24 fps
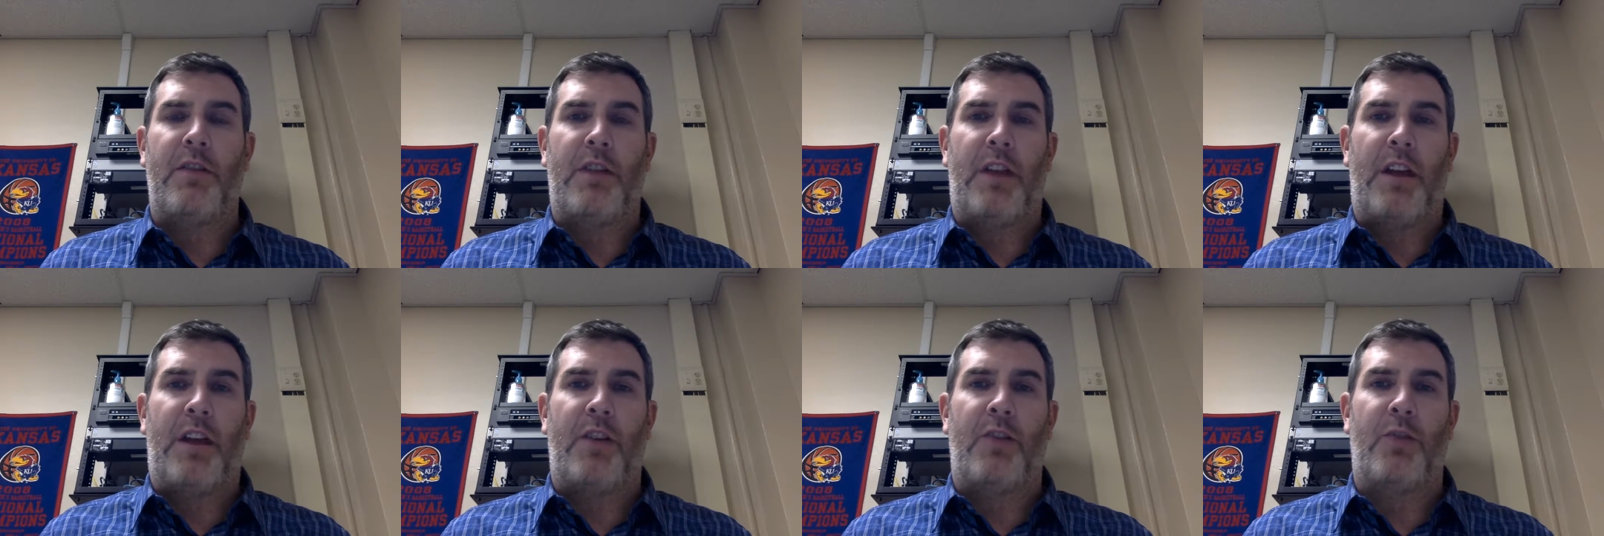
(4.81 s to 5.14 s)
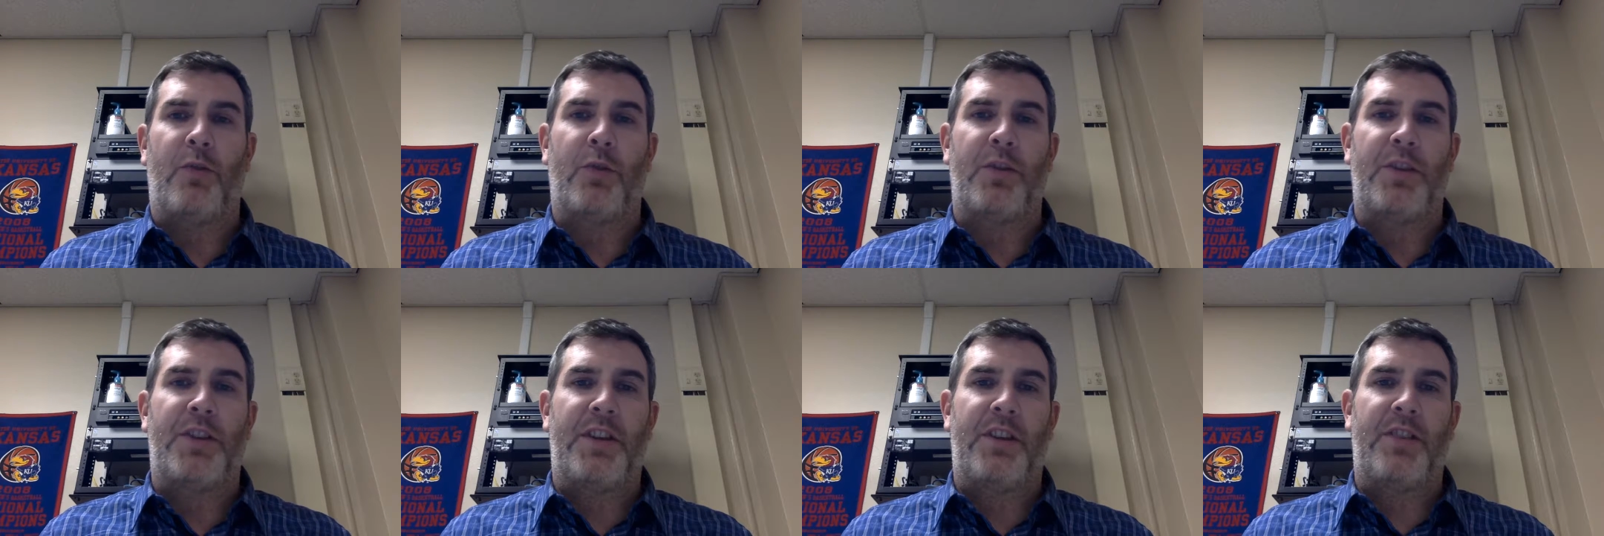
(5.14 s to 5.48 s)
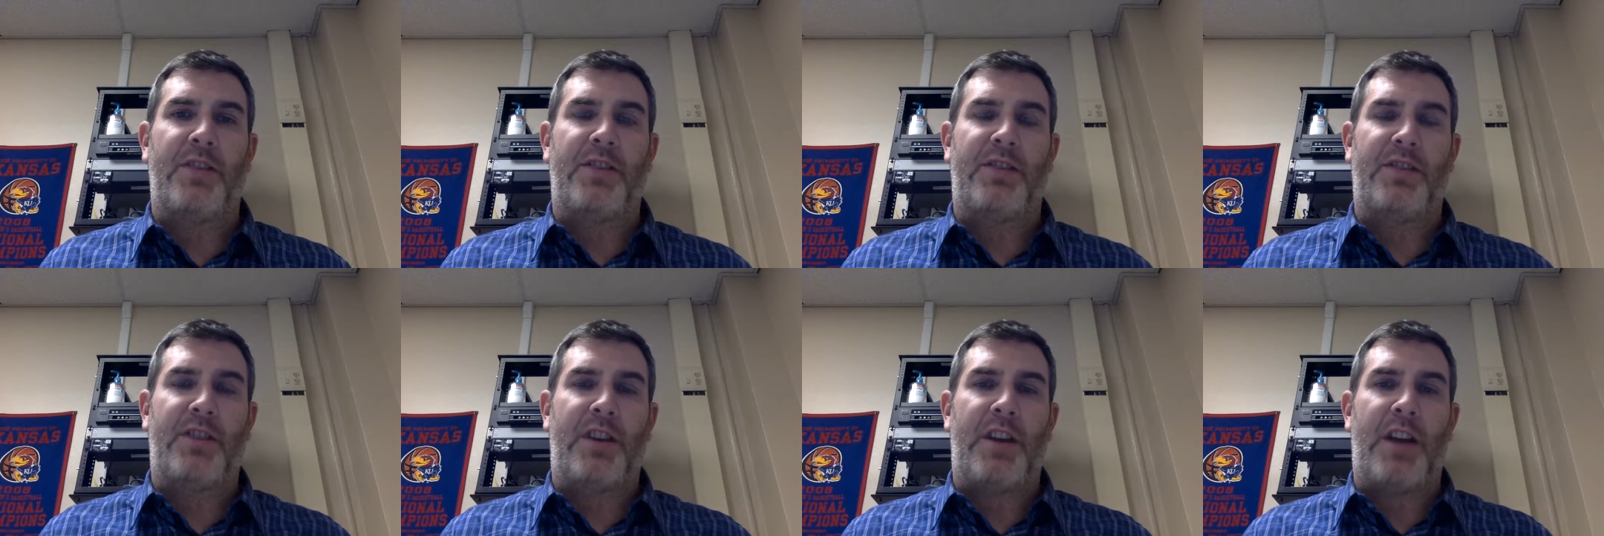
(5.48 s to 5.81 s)
at North
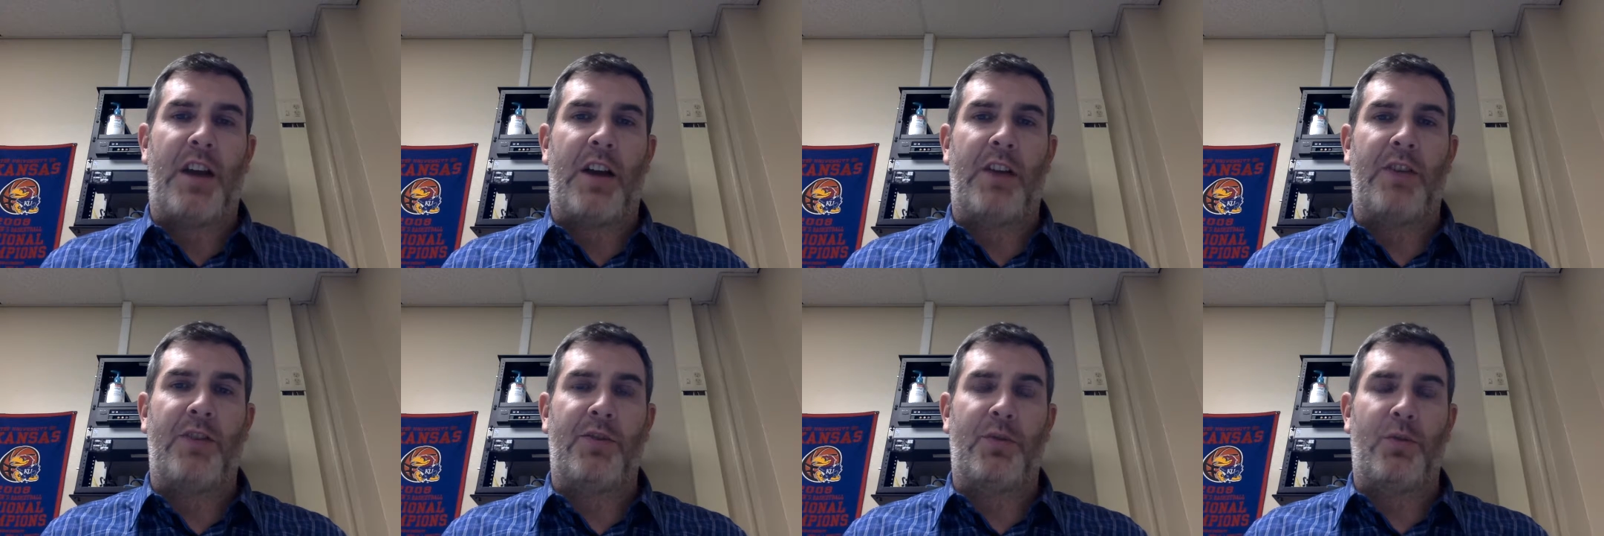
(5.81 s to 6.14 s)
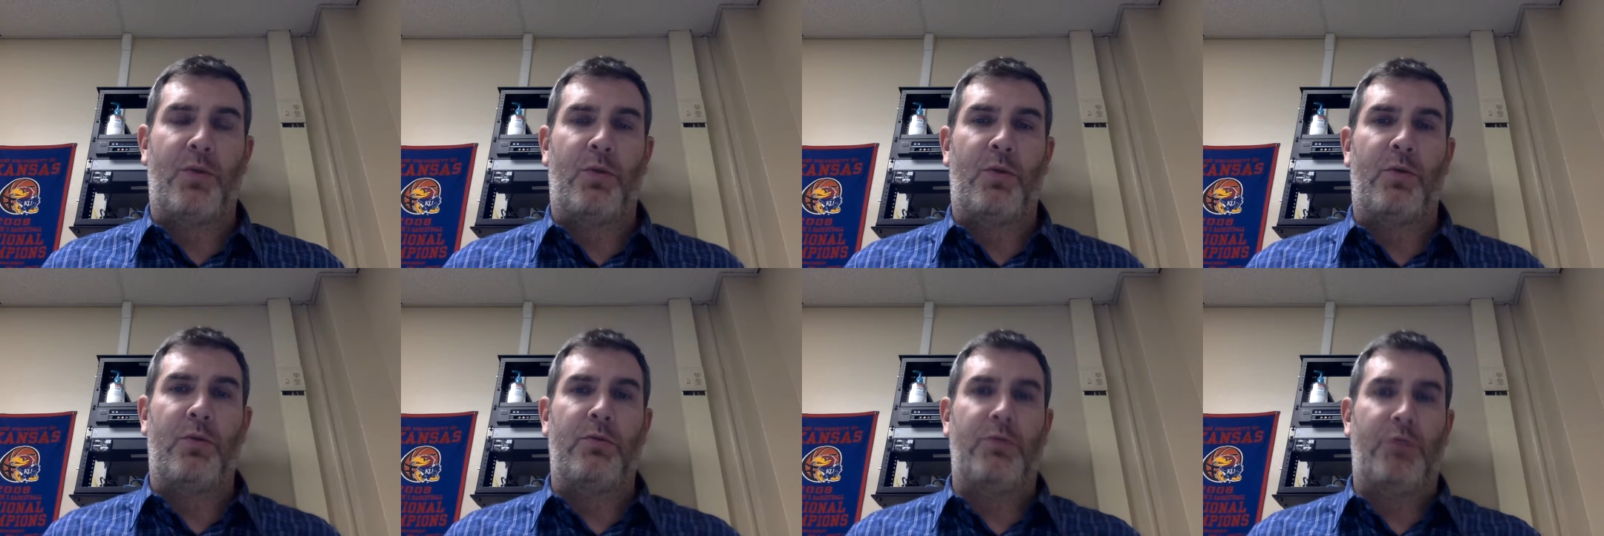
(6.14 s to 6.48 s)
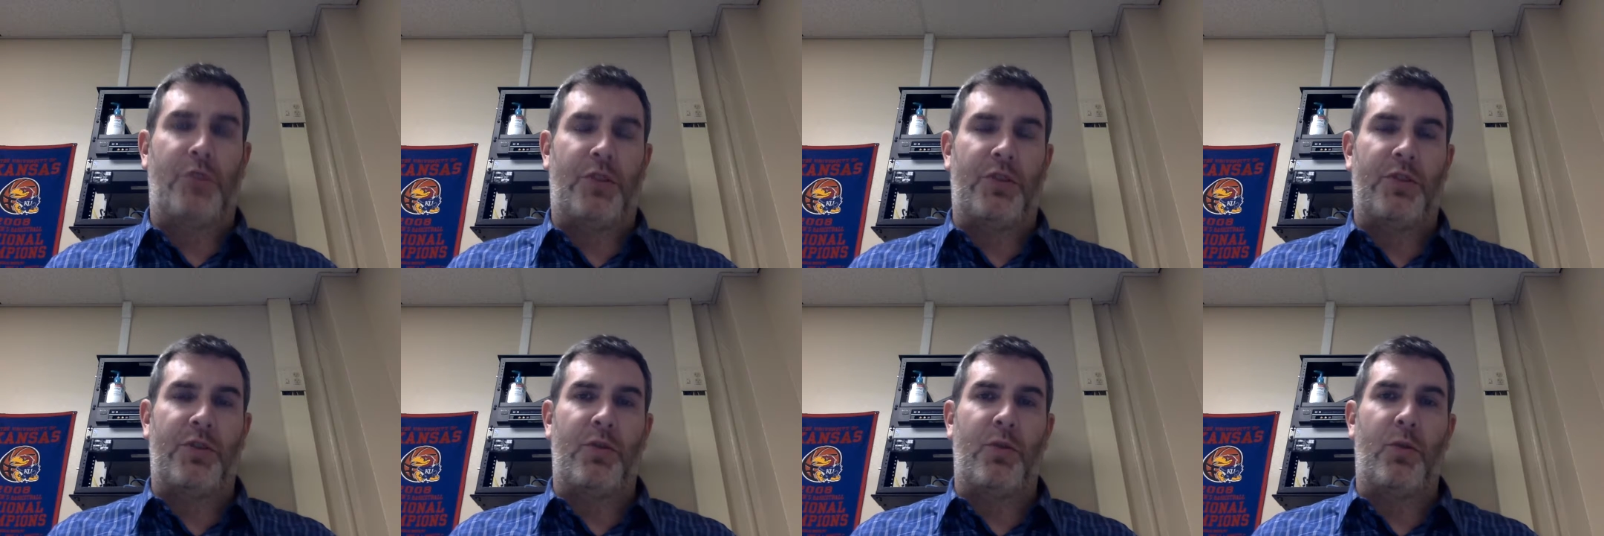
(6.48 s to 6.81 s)
Kansas City High School, just